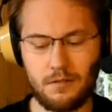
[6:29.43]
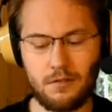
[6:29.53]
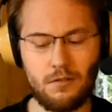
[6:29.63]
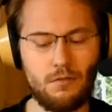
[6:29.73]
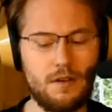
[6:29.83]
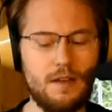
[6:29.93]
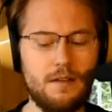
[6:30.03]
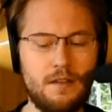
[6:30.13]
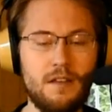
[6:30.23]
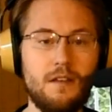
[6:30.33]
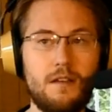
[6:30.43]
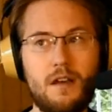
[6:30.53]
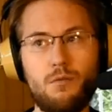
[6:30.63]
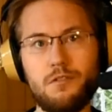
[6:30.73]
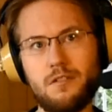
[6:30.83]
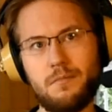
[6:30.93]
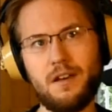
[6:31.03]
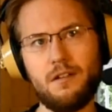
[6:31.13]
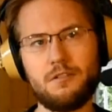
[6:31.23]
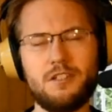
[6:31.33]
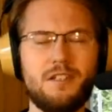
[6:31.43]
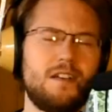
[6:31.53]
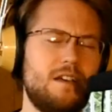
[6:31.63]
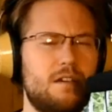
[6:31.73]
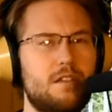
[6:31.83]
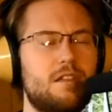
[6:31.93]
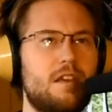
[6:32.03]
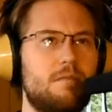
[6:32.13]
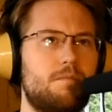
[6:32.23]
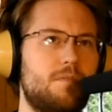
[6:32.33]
So I was about say